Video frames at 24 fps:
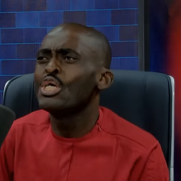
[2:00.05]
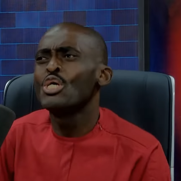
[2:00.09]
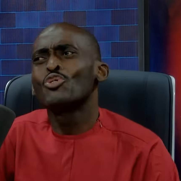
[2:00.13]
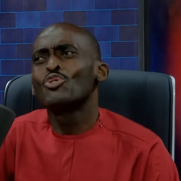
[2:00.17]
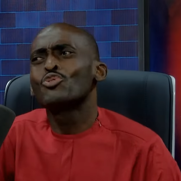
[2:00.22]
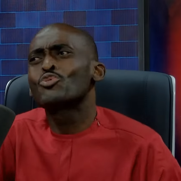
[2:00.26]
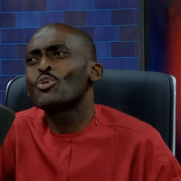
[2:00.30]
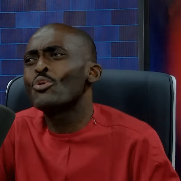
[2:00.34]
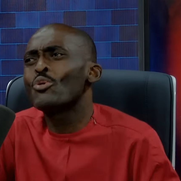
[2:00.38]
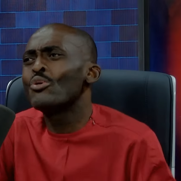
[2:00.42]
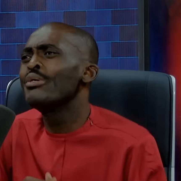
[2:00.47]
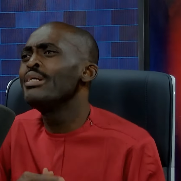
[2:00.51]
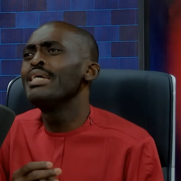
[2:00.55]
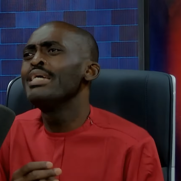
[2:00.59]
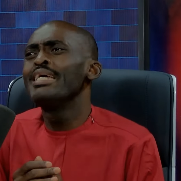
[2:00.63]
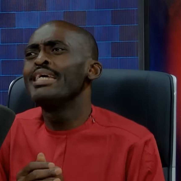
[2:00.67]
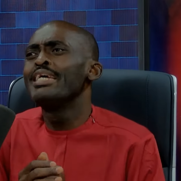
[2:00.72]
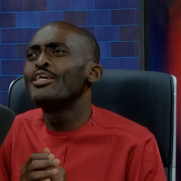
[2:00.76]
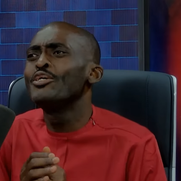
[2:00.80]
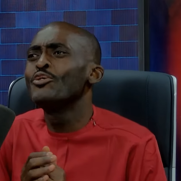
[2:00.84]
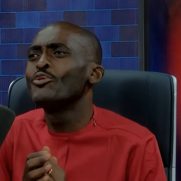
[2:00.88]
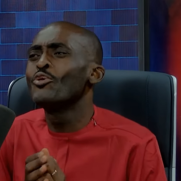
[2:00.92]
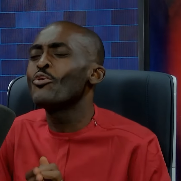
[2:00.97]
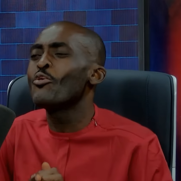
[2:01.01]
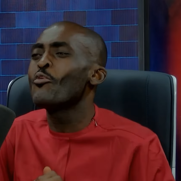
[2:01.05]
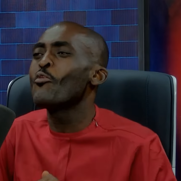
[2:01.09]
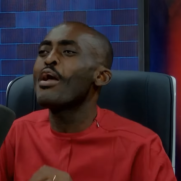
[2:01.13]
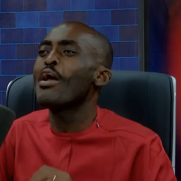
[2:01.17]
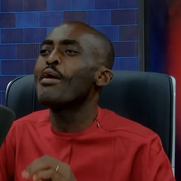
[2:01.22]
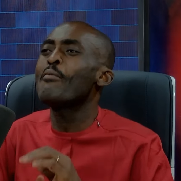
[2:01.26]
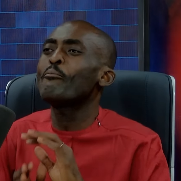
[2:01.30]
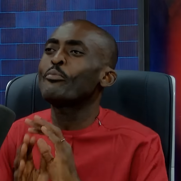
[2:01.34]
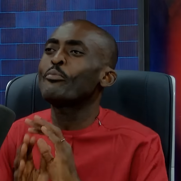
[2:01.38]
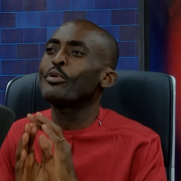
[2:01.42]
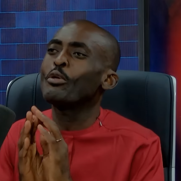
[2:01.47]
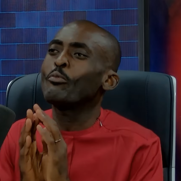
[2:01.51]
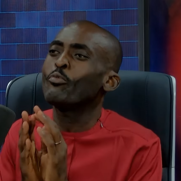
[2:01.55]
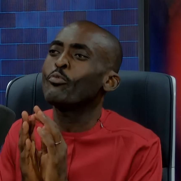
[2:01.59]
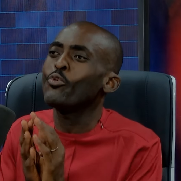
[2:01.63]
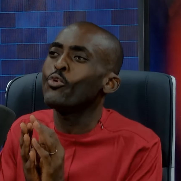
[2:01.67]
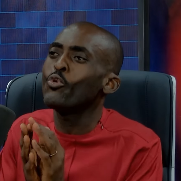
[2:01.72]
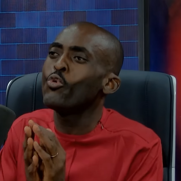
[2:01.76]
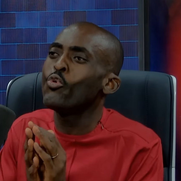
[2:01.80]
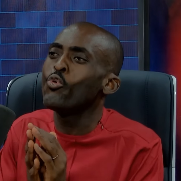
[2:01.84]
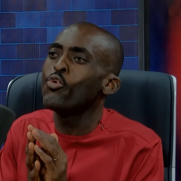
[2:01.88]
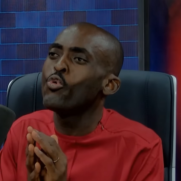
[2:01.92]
So, you know, when people